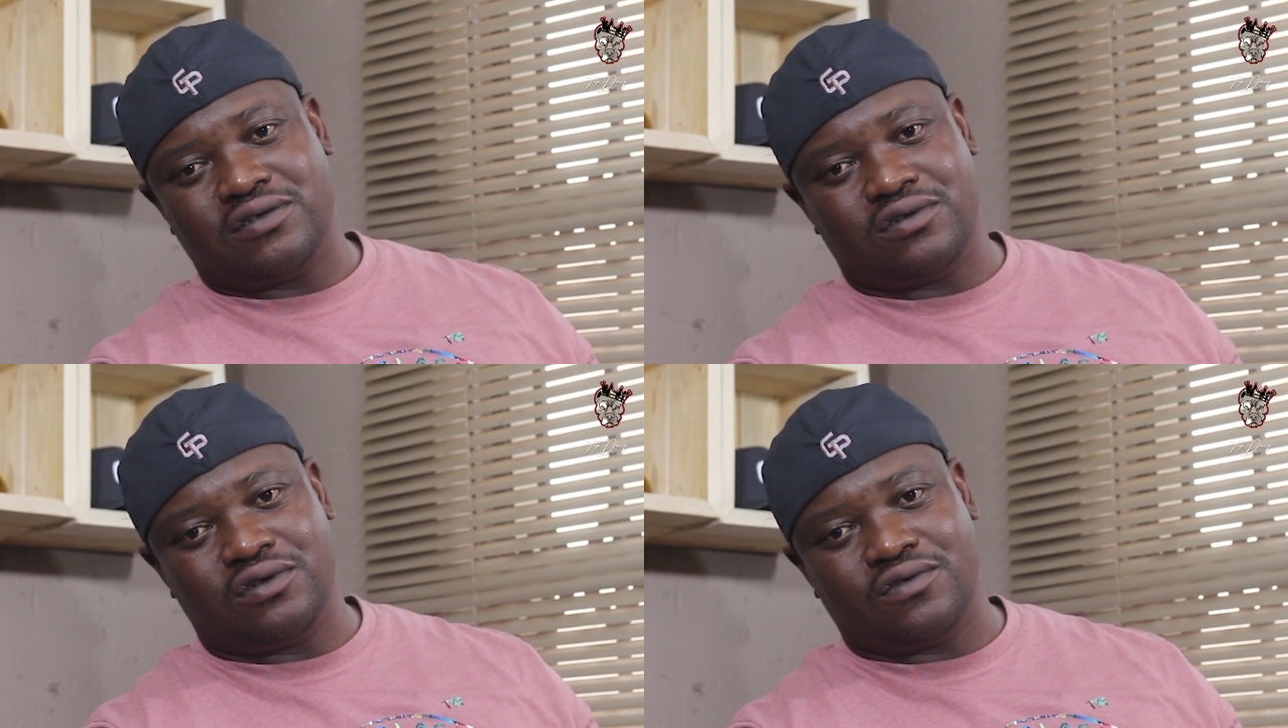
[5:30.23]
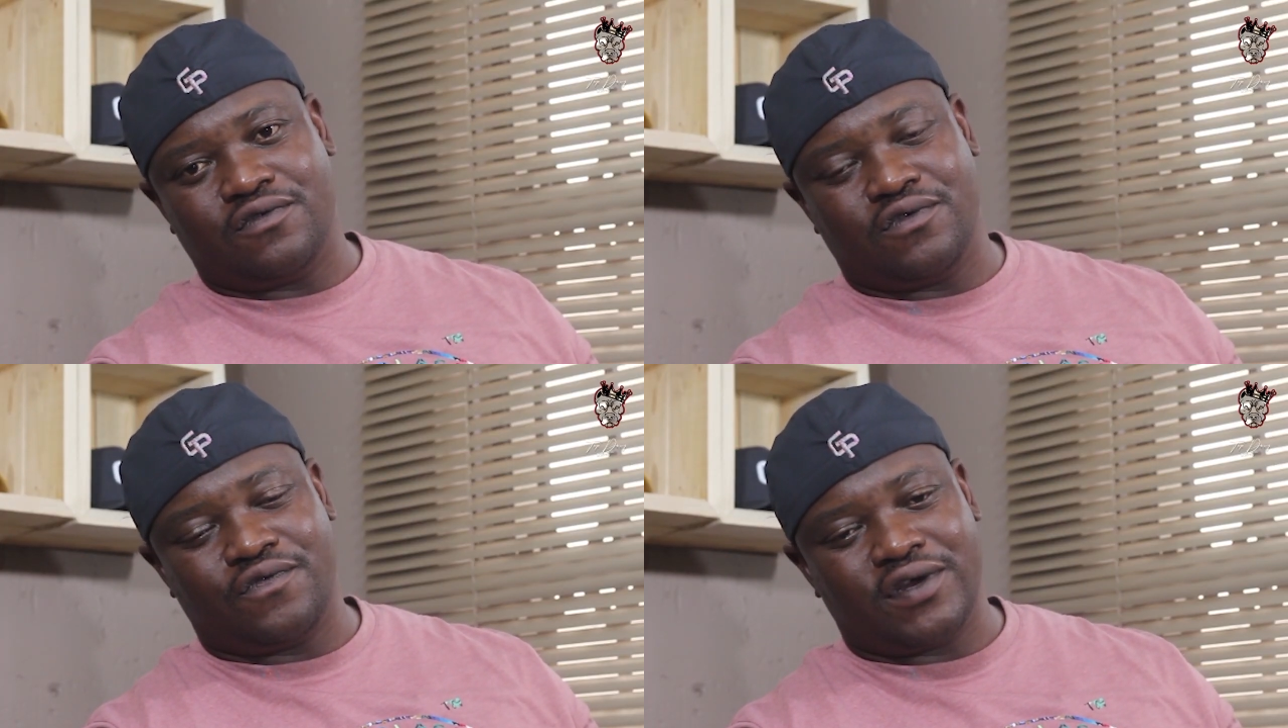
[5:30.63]
You know,
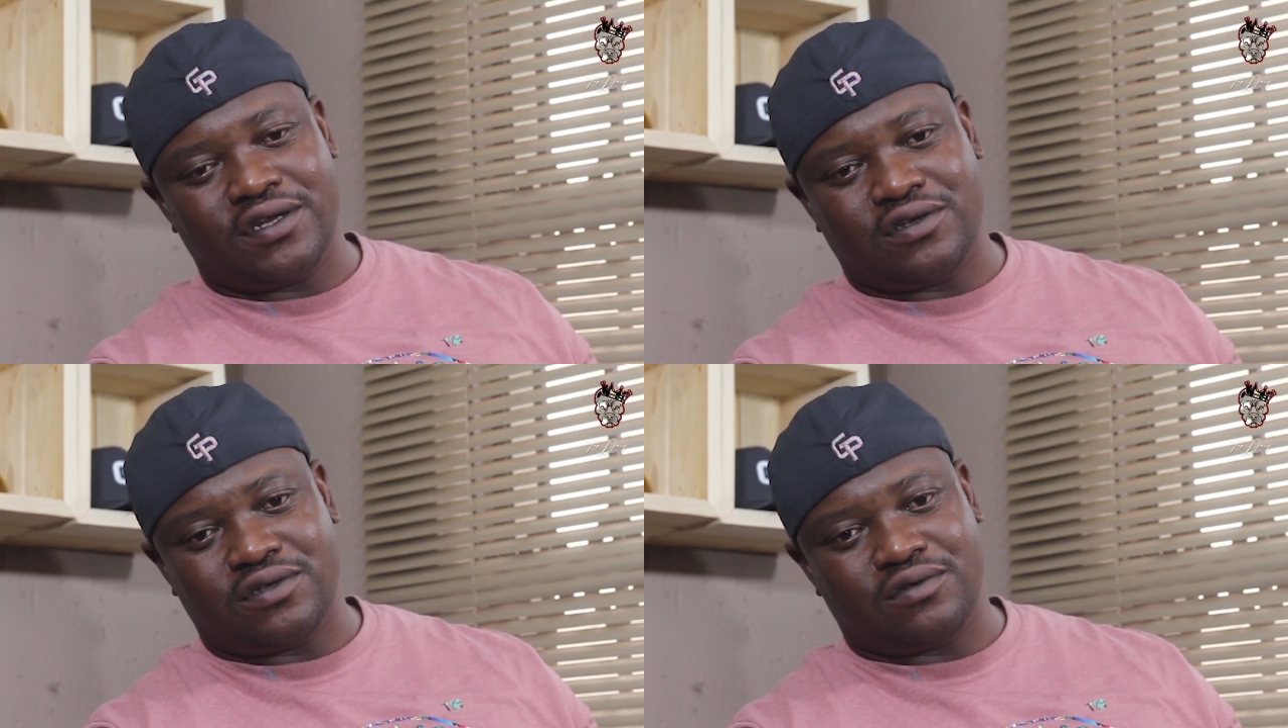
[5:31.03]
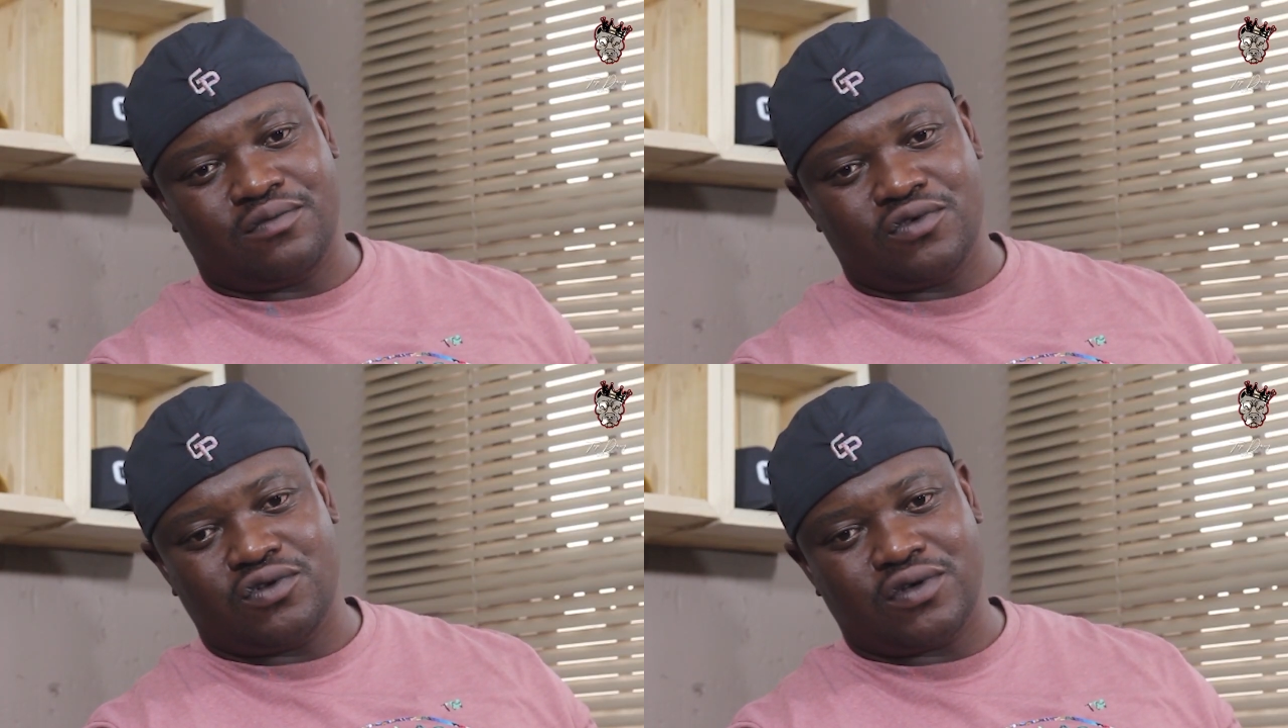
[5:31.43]
if we find
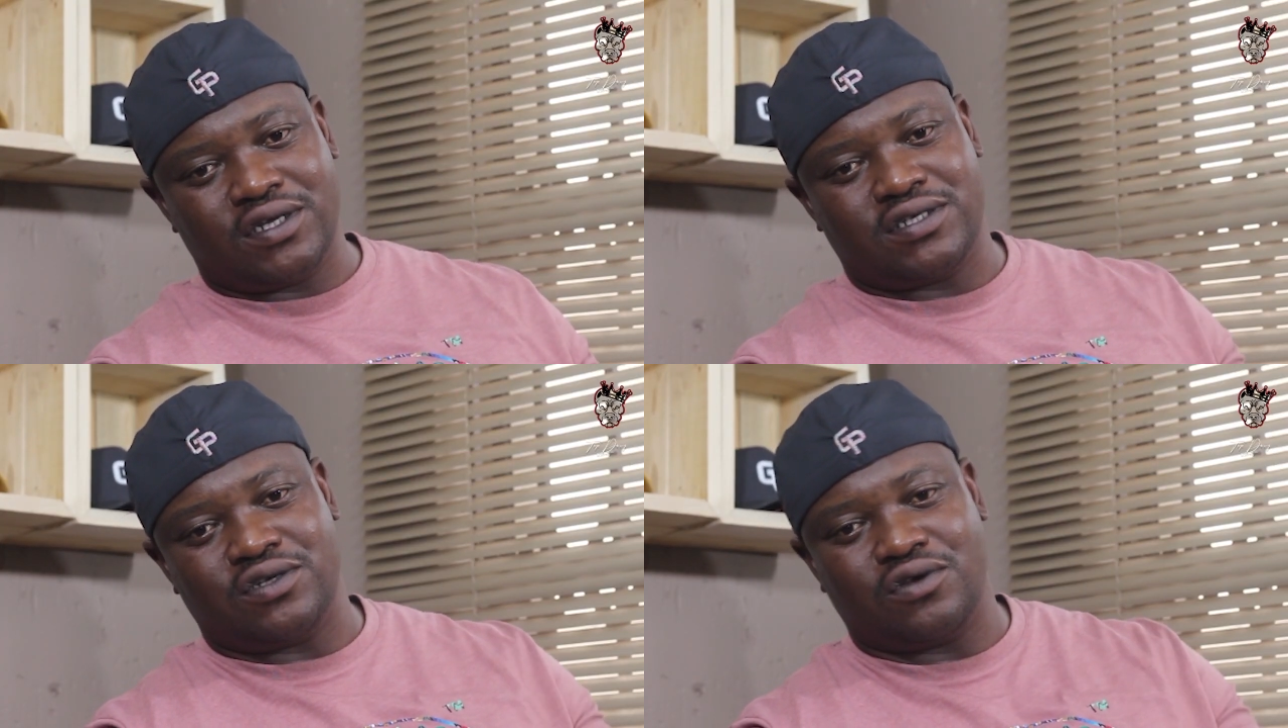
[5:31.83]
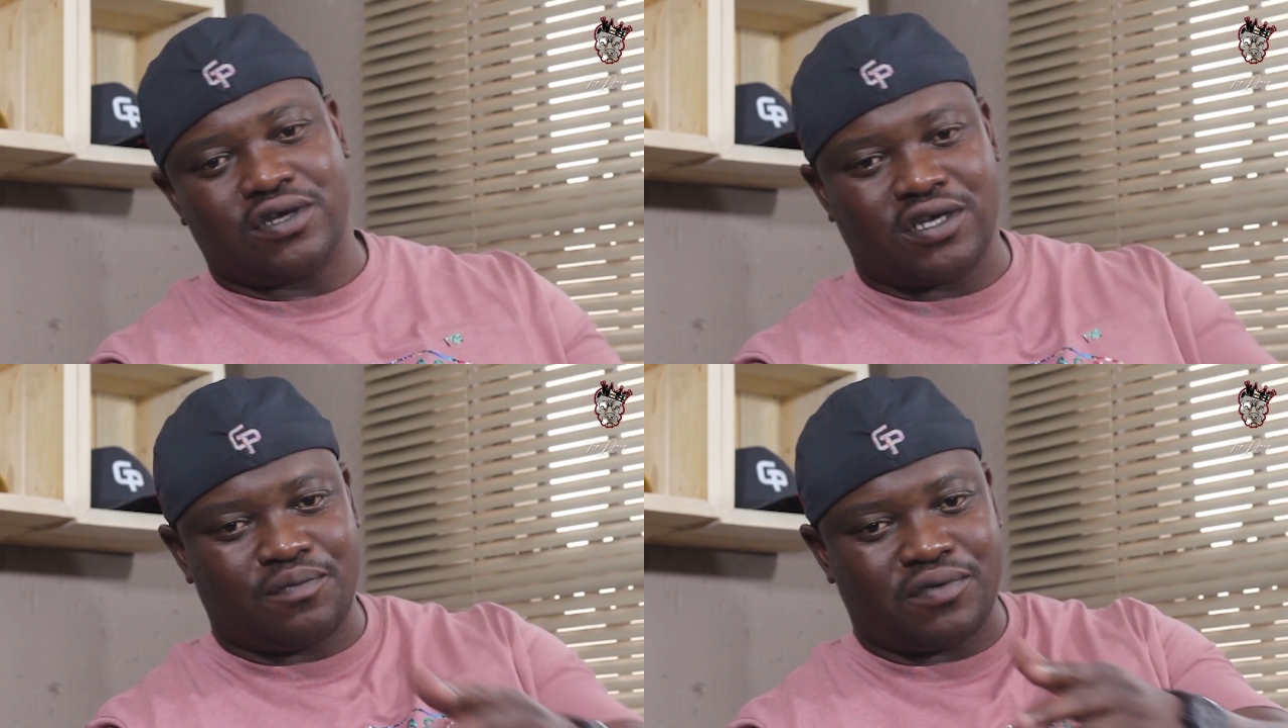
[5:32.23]
Umuntu athi your
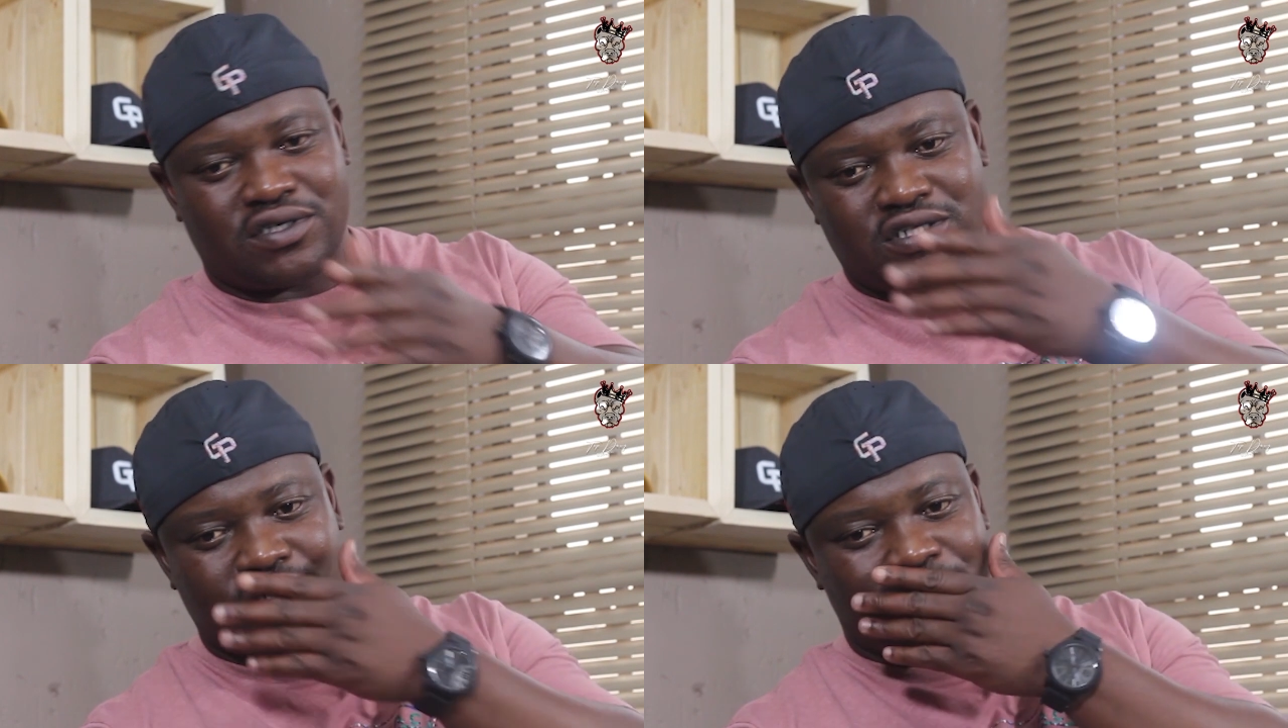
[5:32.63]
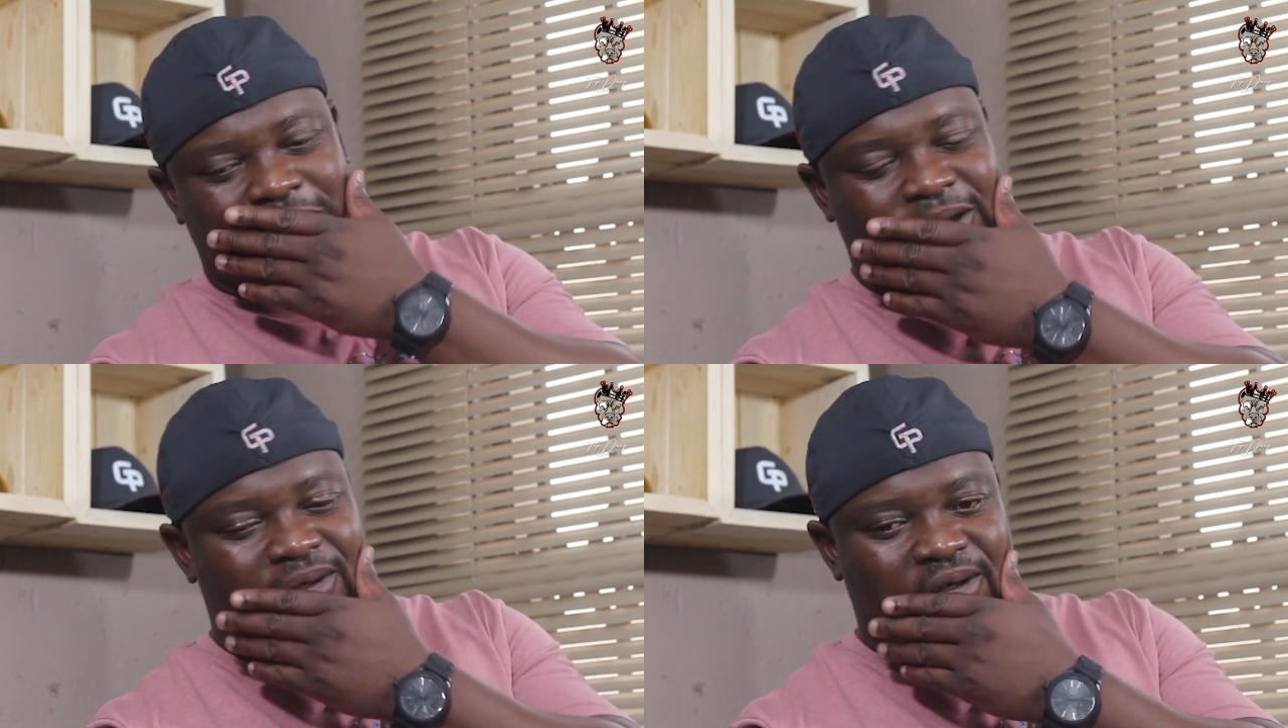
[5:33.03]
cap is cheaper,